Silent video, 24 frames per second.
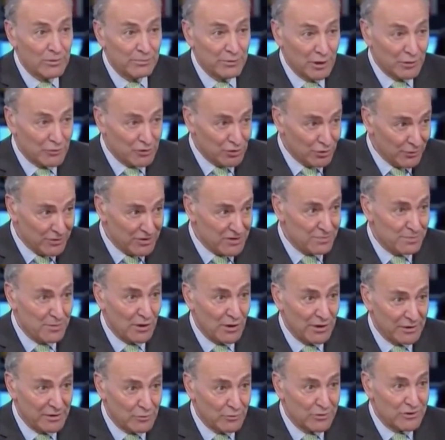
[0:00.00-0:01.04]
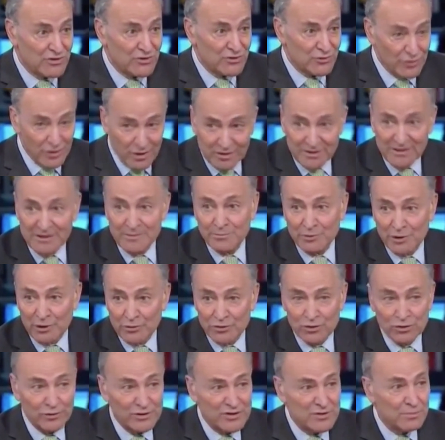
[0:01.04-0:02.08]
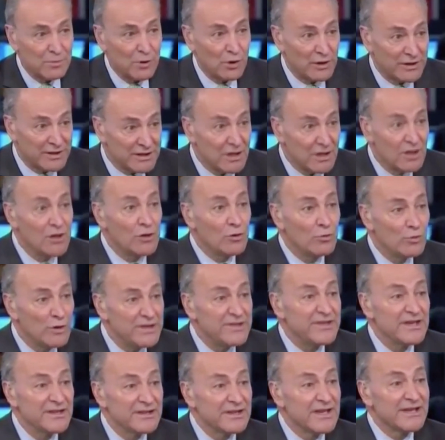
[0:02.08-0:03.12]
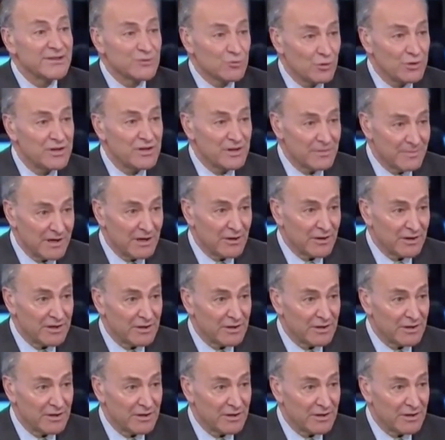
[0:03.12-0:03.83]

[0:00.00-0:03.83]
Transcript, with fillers: it, we're a pro choice party. We're right. a strongly pro choice party. This, followed by